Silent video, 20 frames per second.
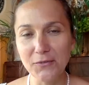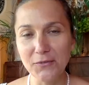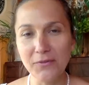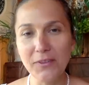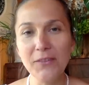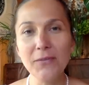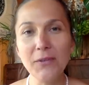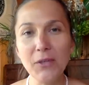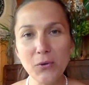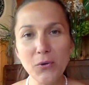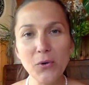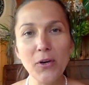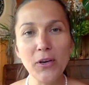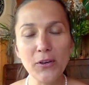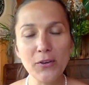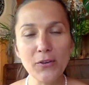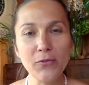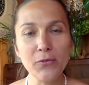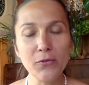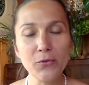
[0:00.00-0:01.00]
were going
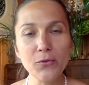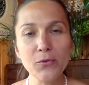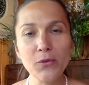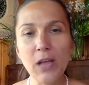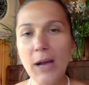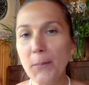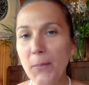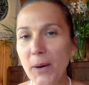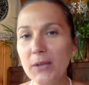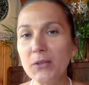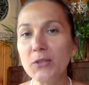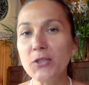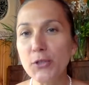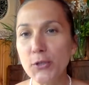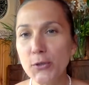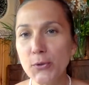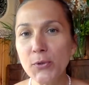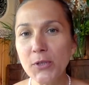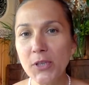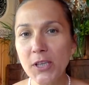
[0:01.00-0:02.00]
through about
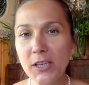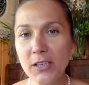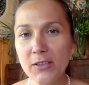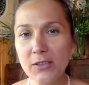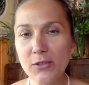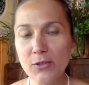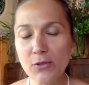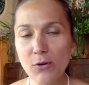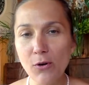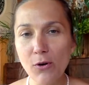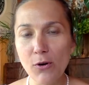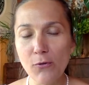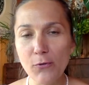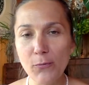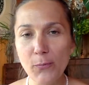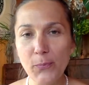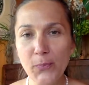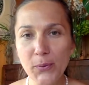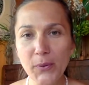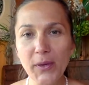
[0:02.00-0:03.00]
2 years of
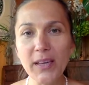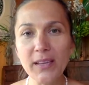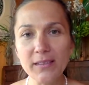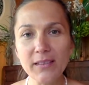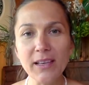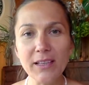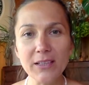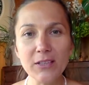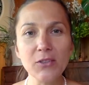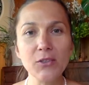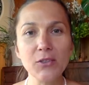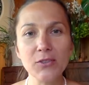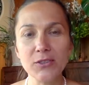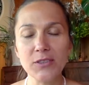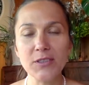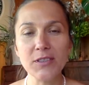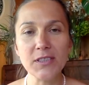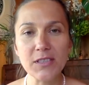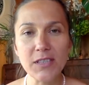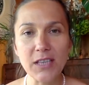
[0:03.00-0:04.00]

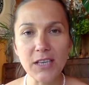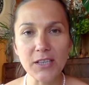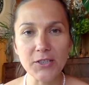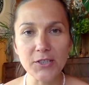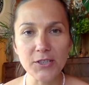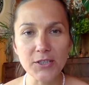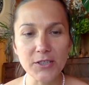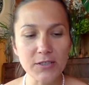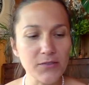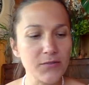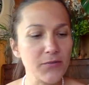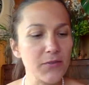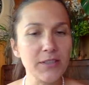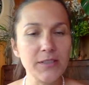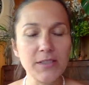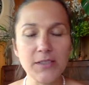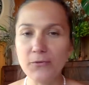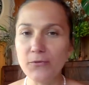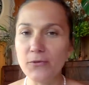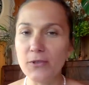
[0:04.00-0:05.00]
pre-diagnosis stages with
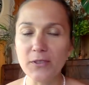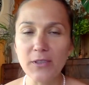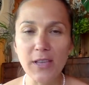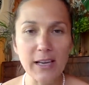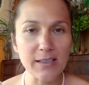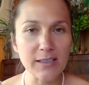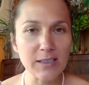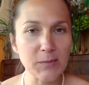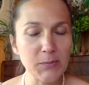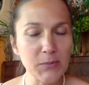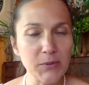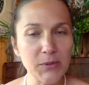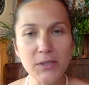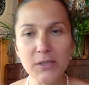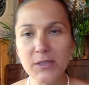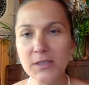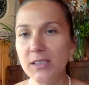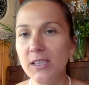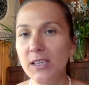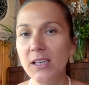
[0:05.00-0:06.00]
different
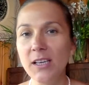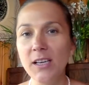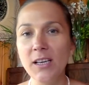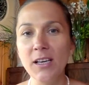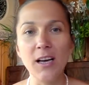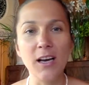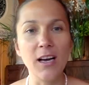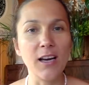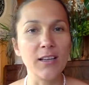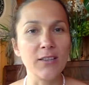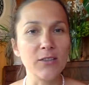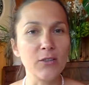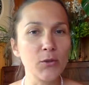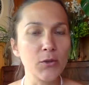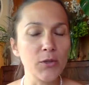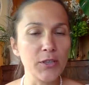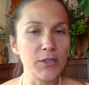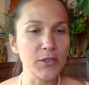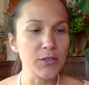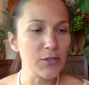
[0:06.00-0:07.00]
experts and
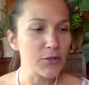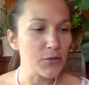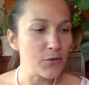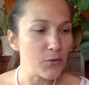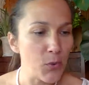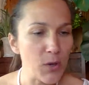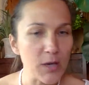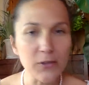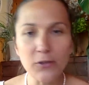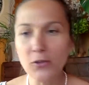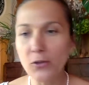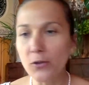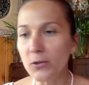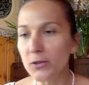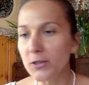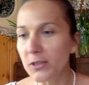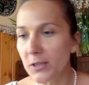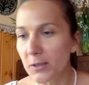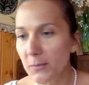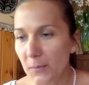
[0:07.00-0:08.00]
going to one
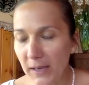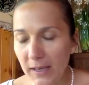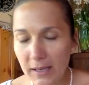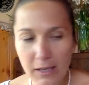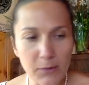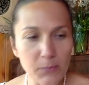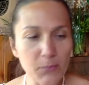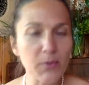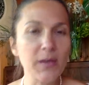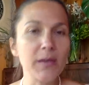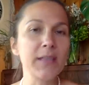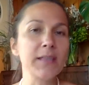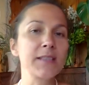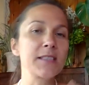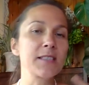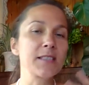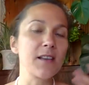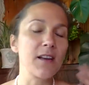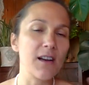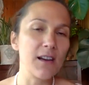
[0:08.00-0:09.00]
doctor, making brain
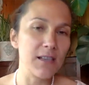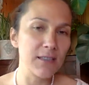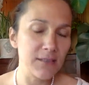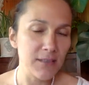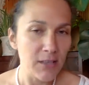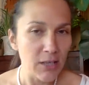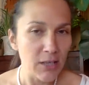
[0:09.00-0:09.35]
scan,